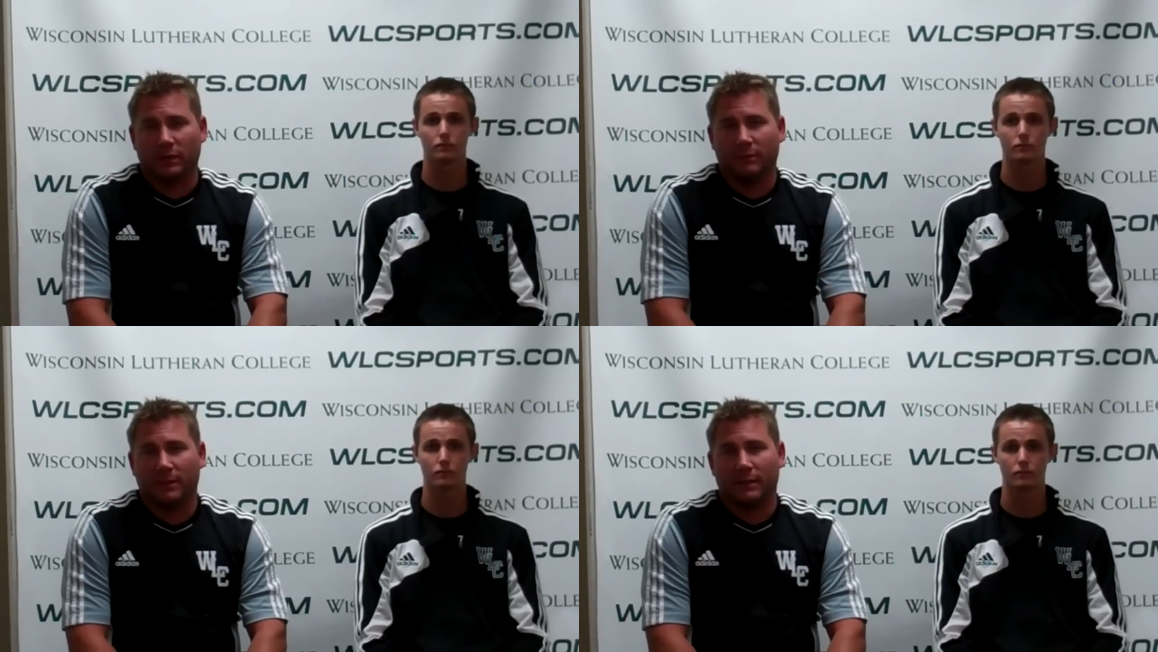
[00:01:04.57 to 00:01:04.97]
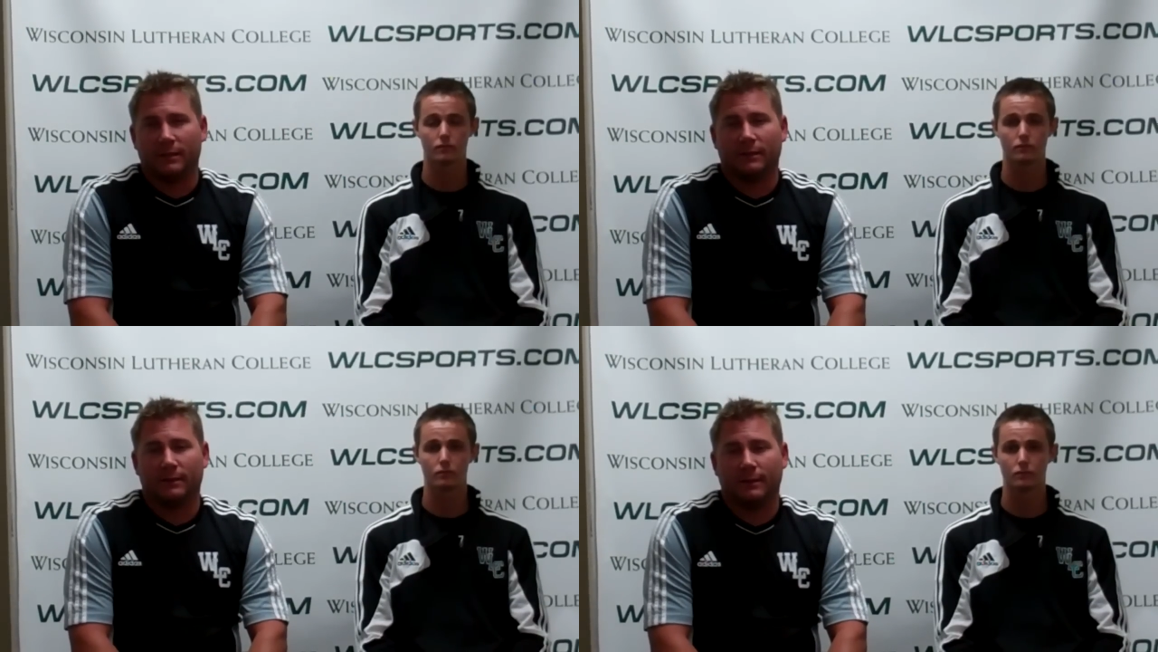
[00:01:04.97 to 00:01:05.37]
Speaker 1: we
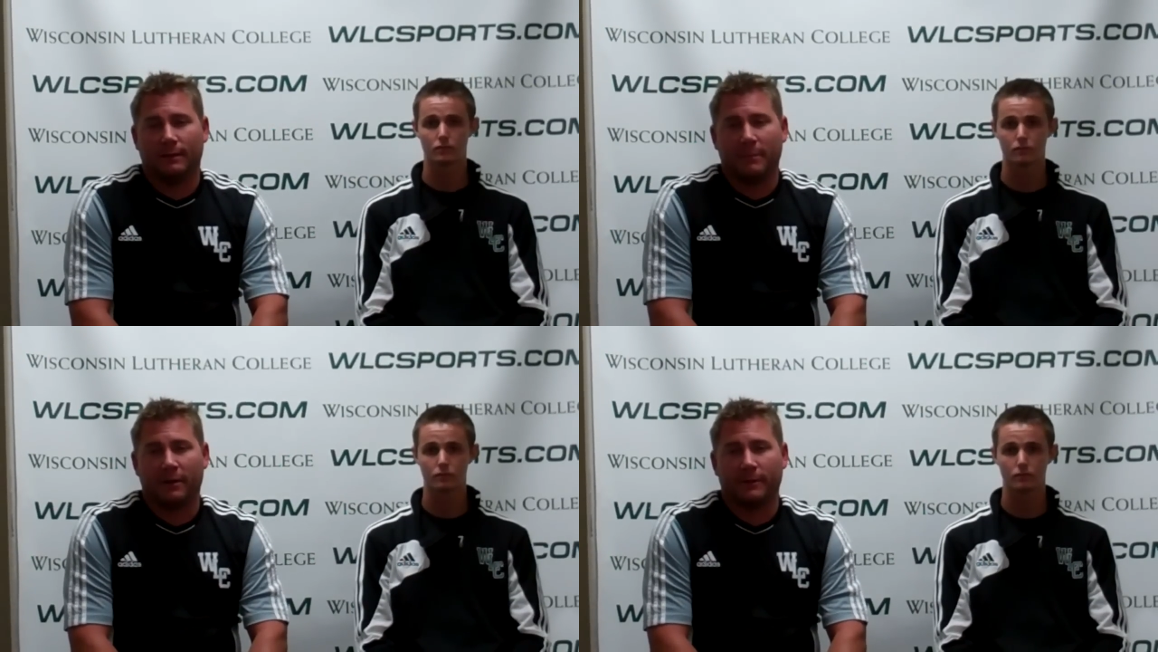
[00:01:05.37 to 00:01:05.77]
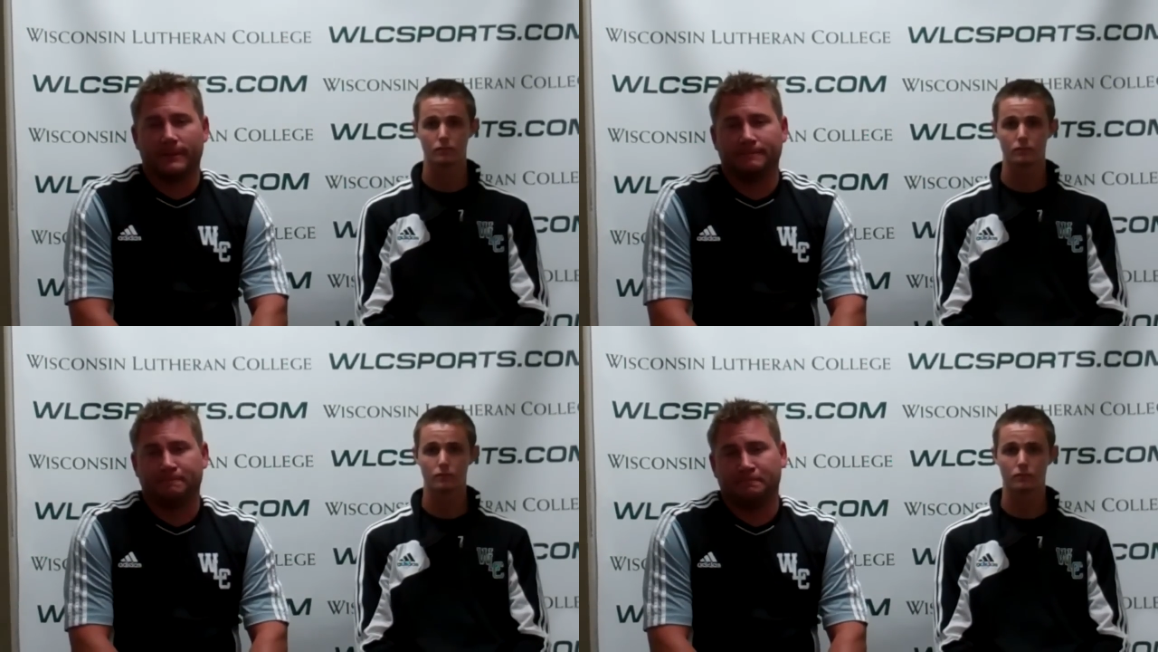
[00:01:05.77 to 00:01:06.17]
limited uh,
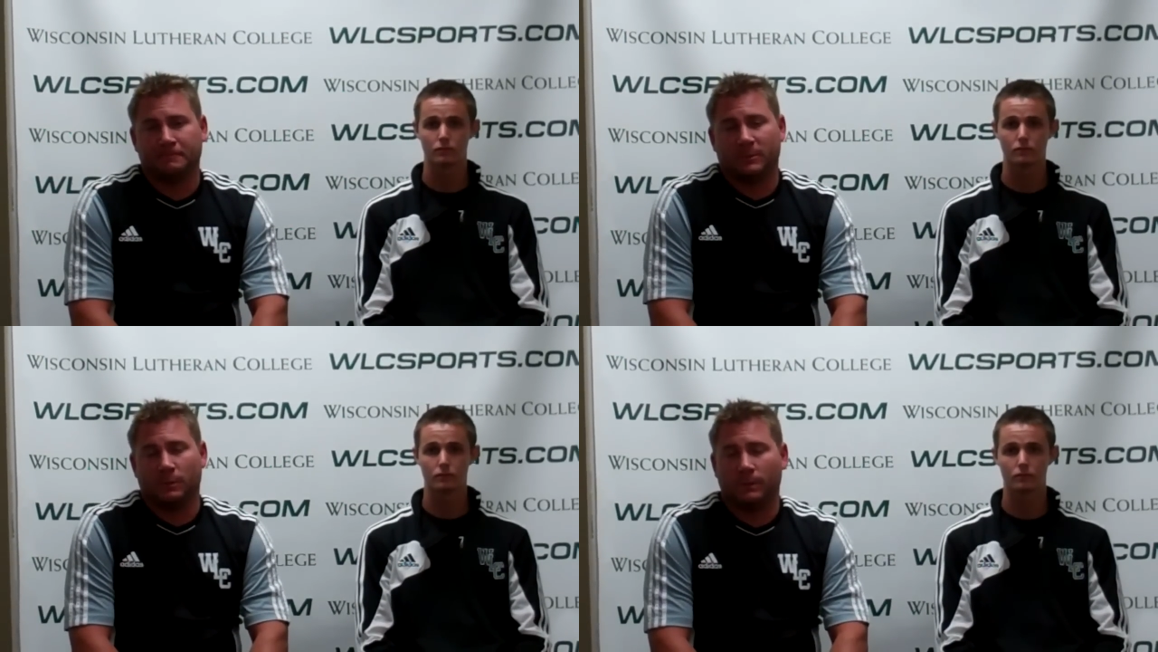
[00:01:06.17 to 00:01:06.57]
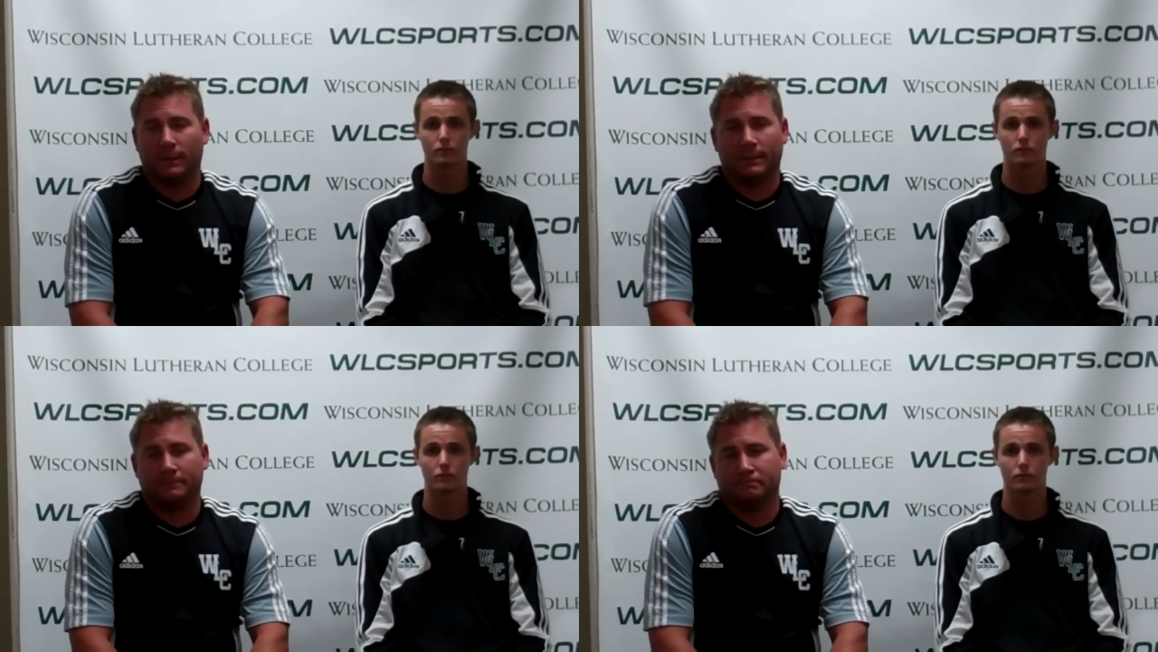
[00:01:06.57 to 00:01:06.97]
Marian to
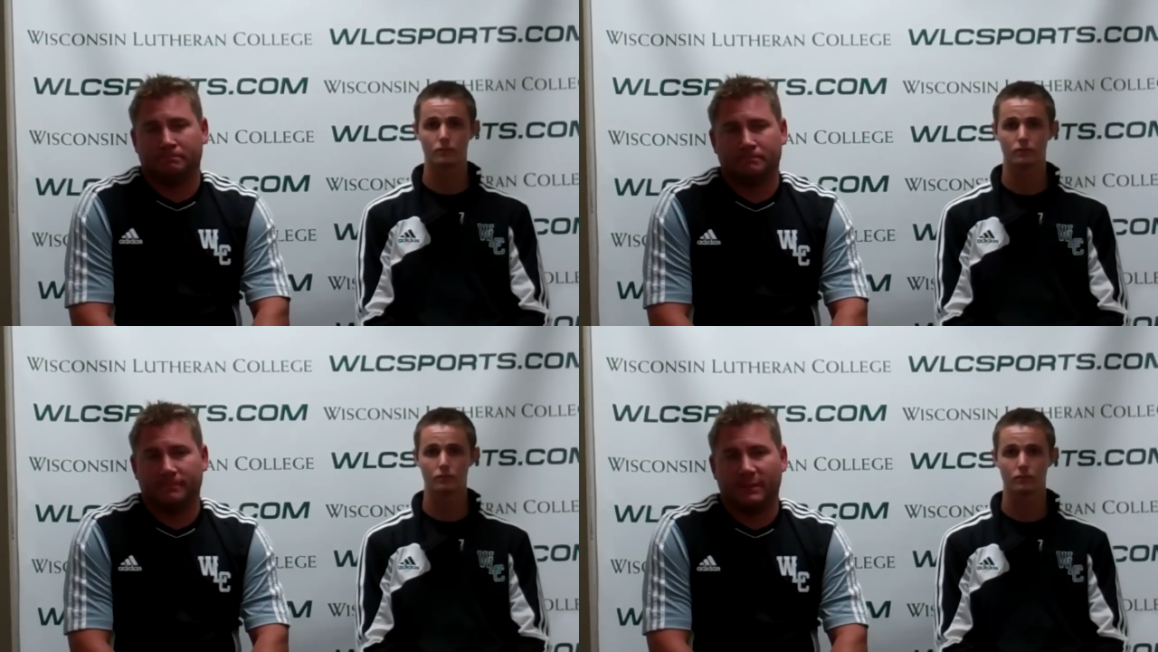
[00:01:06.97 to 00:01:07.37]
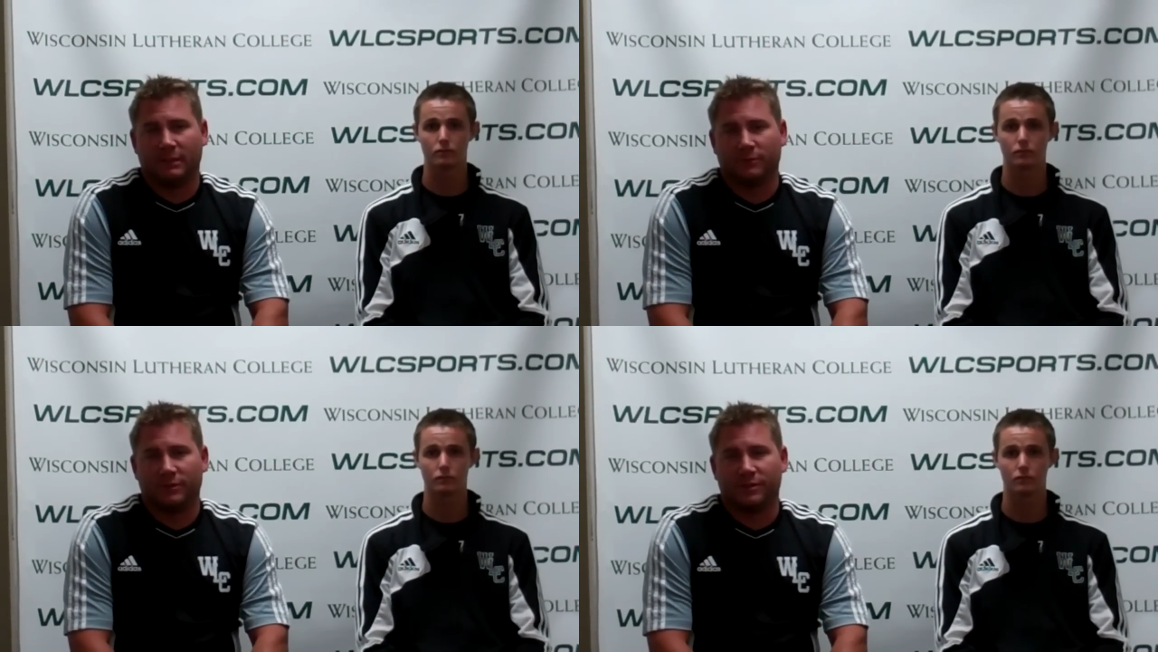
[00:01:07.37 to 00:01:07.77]
um,
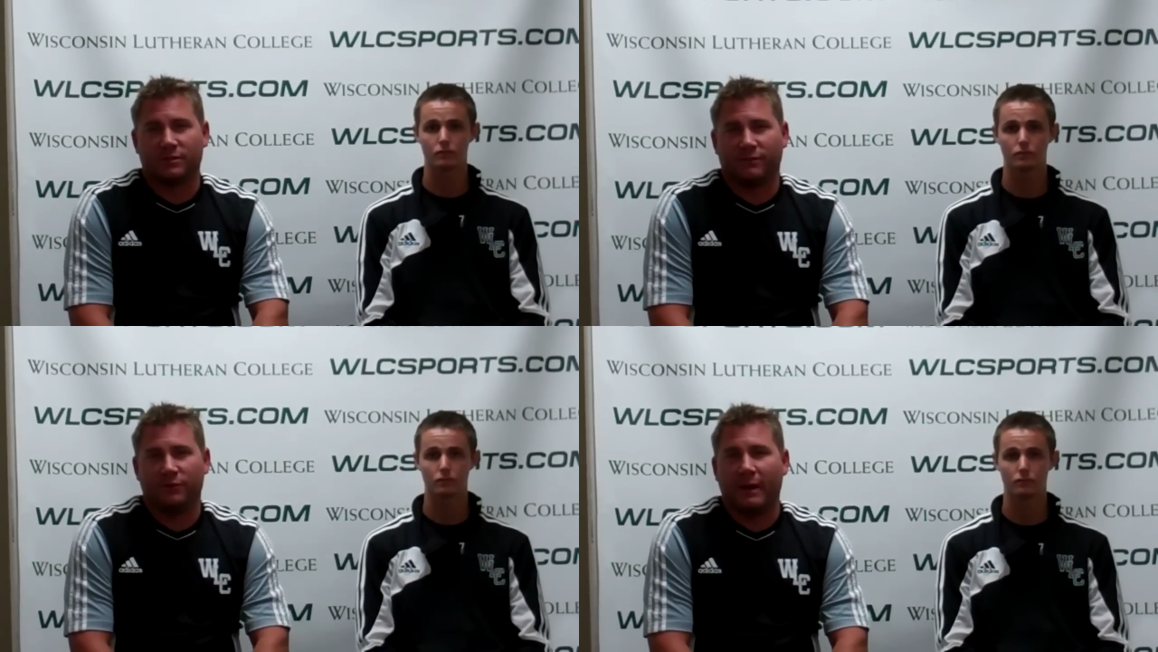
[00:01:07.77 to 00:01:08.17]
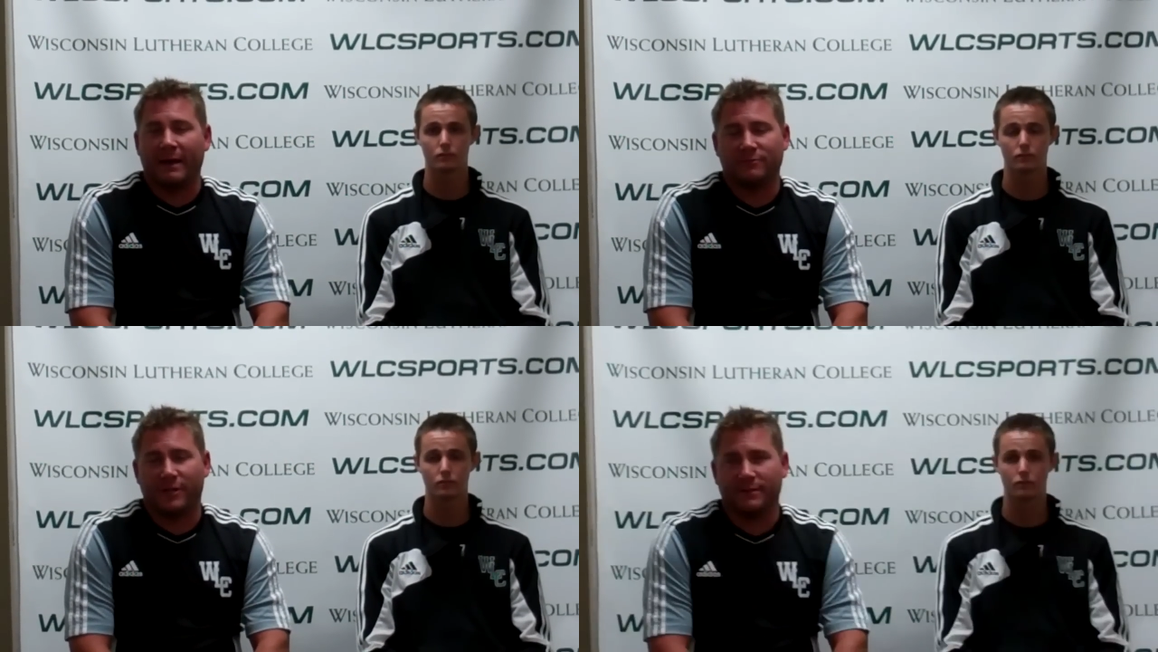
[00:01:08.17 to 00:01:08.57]
you know to just a few
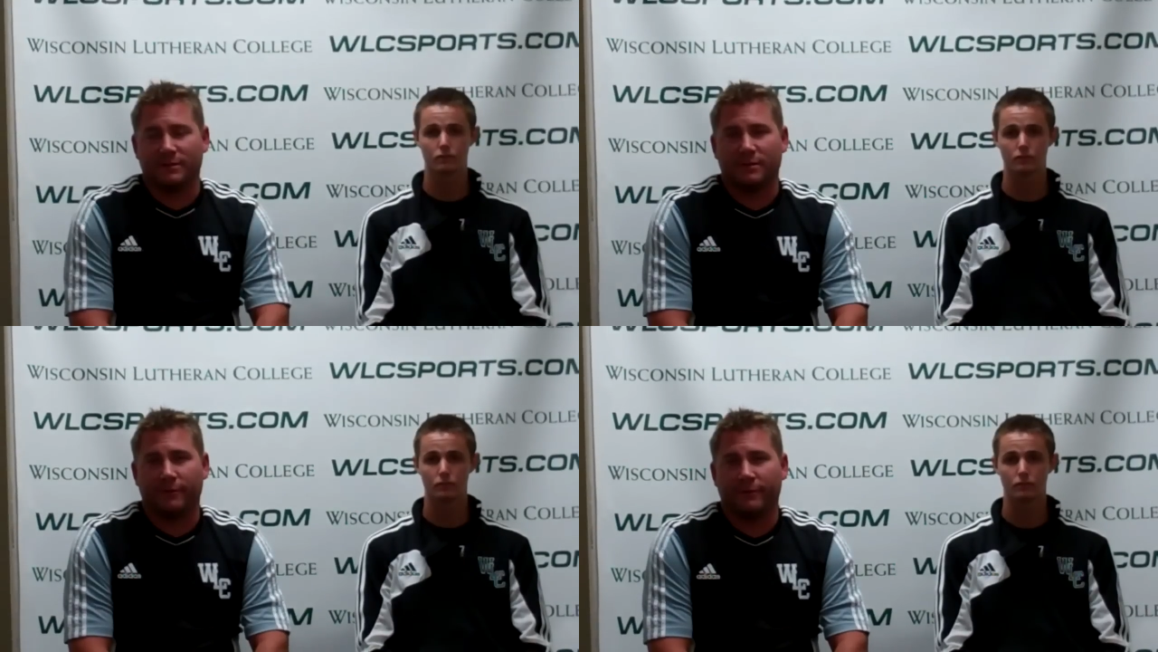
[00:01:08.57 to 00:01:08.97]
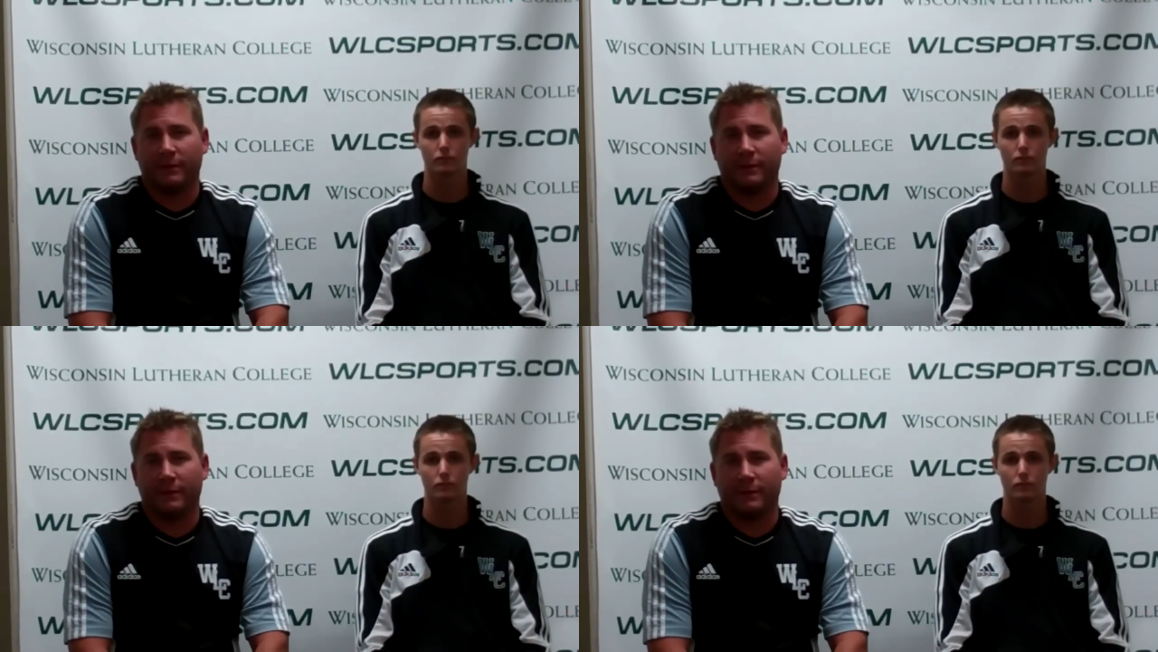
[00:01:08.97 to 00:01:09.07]
half chances here